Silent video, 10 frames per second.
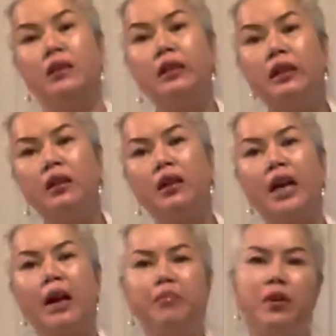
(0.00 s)
you know, a
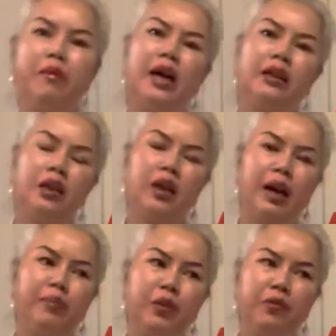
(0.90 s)
couple months, a
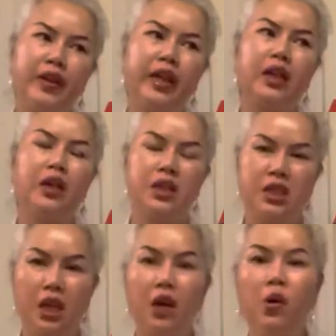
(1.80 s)
couple weeks or
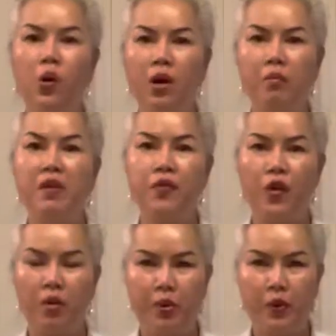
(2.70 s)
so
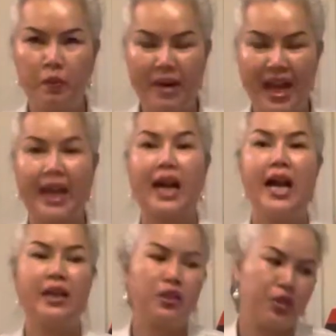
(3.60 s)
before pull back. I
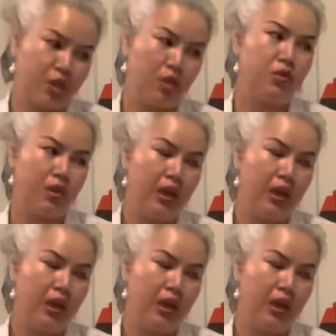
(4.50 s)
understood.